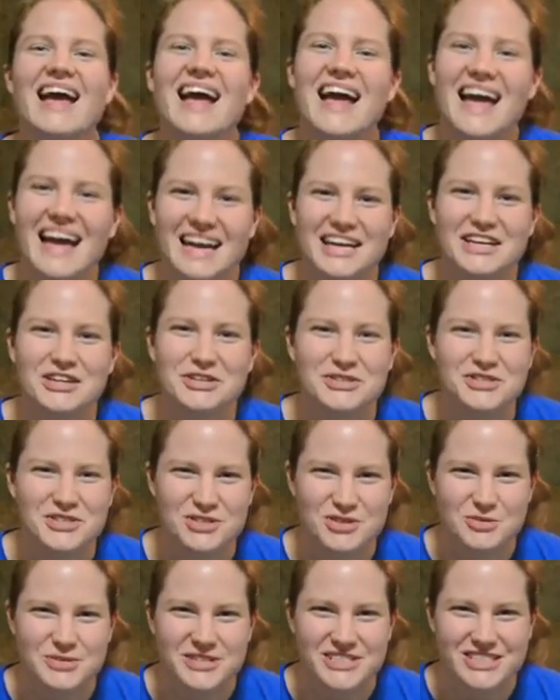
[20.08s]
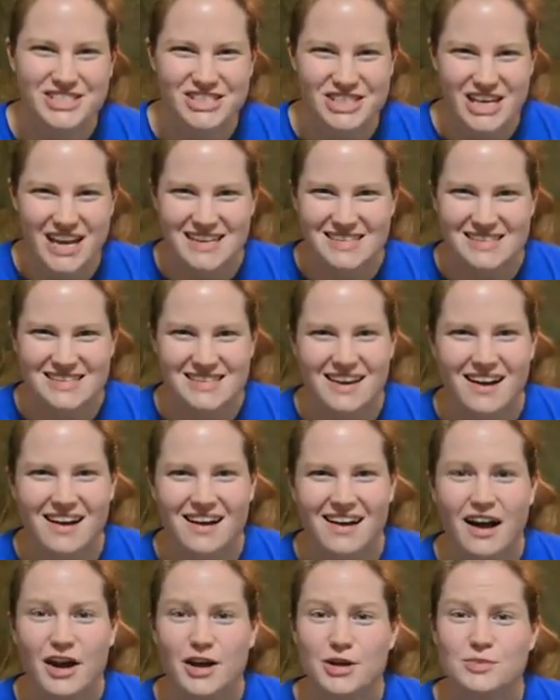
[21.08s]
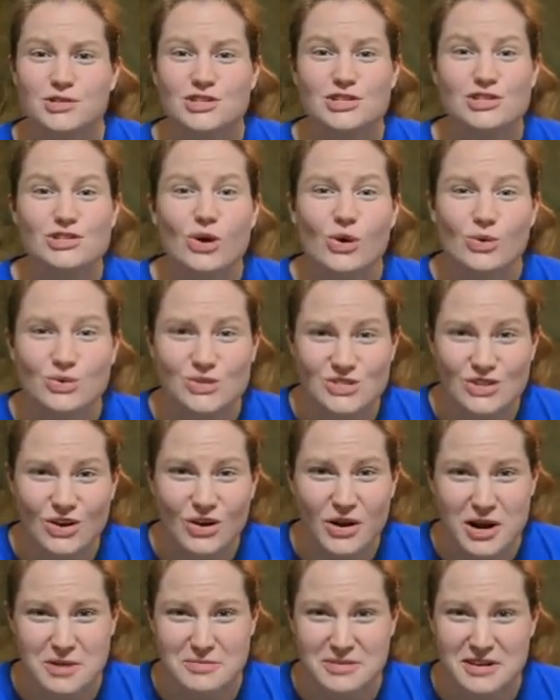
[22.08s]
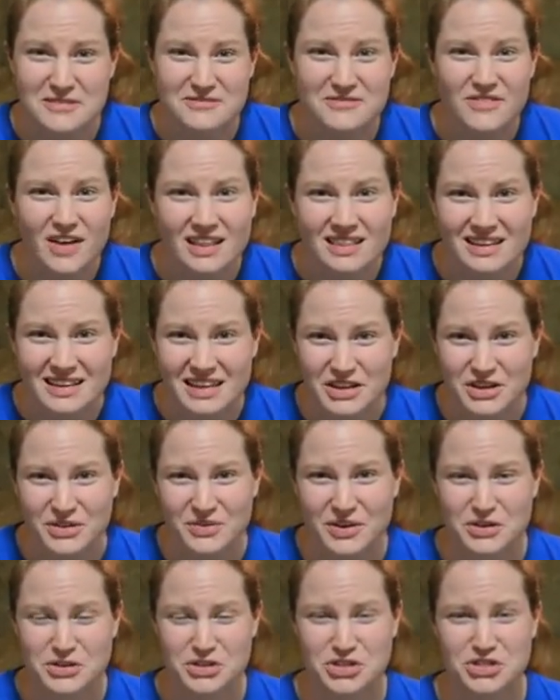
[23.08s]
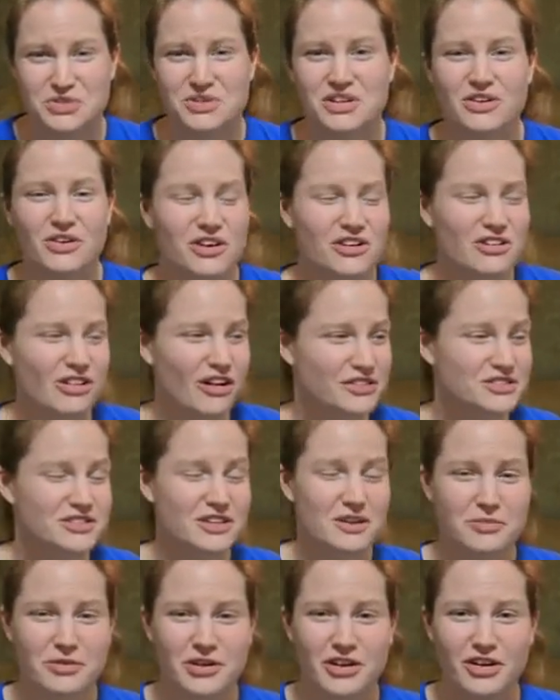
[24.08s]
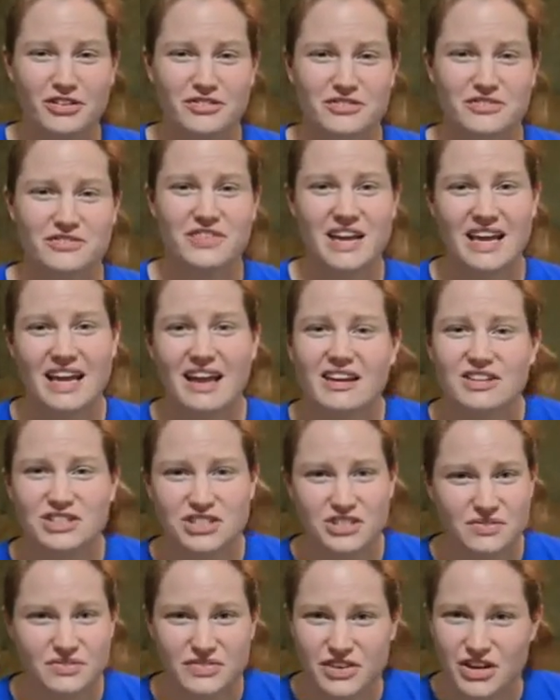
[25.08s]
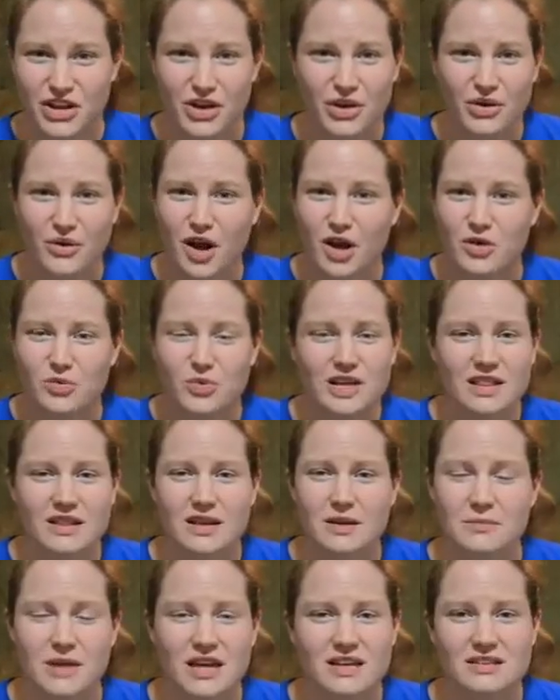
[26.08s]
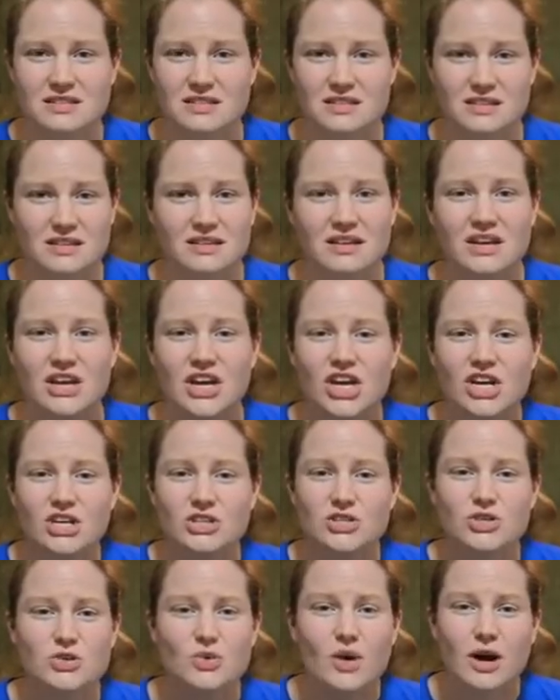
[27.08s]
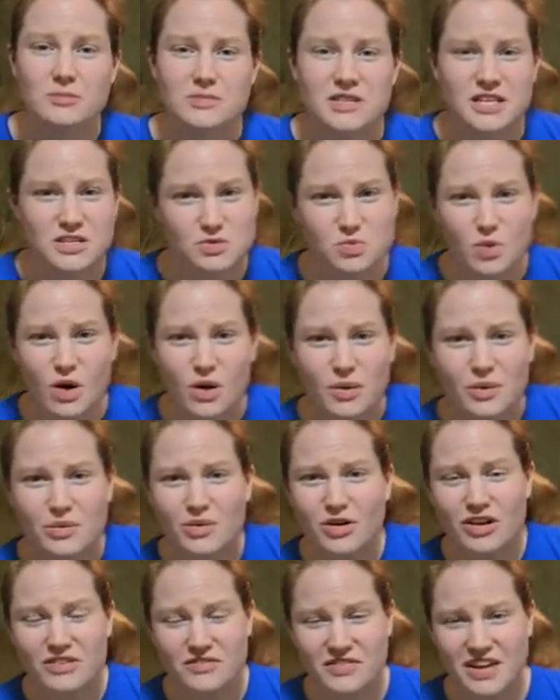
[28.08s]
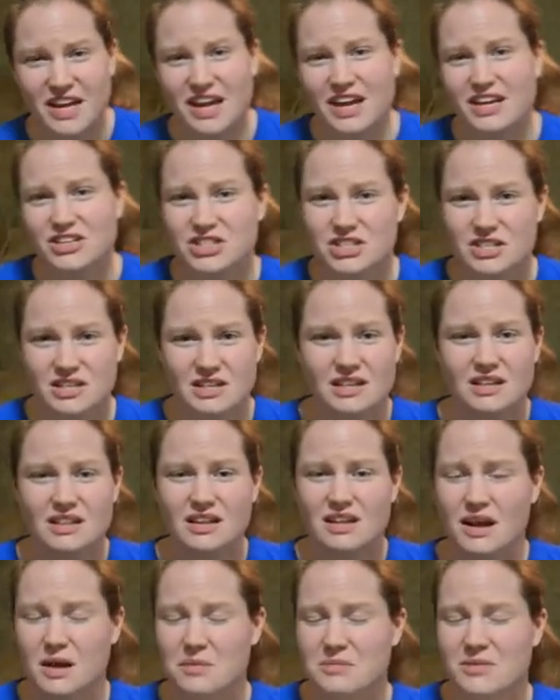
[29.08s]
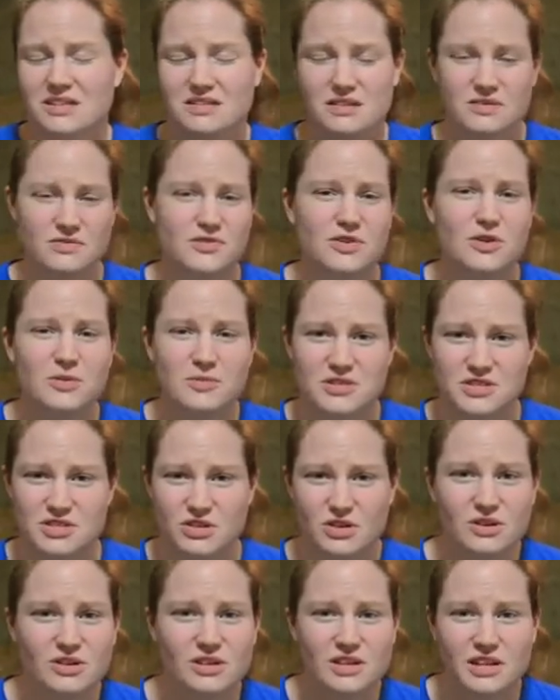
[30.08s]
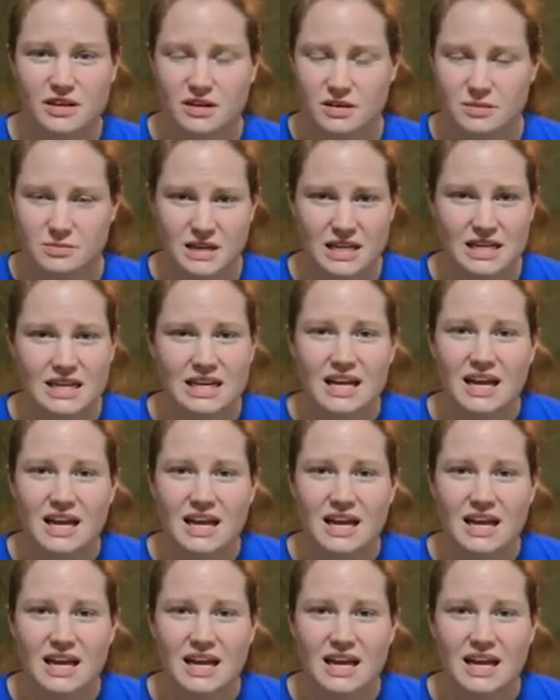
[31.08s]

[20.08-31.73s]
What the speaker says: Hey YouTube, it's Jess. I am so sorry, but I'm finally getting around to shooting our cloth diapering on vacation video. I really meant to do updates while we were on vacation, and then I meant to film this earlier, but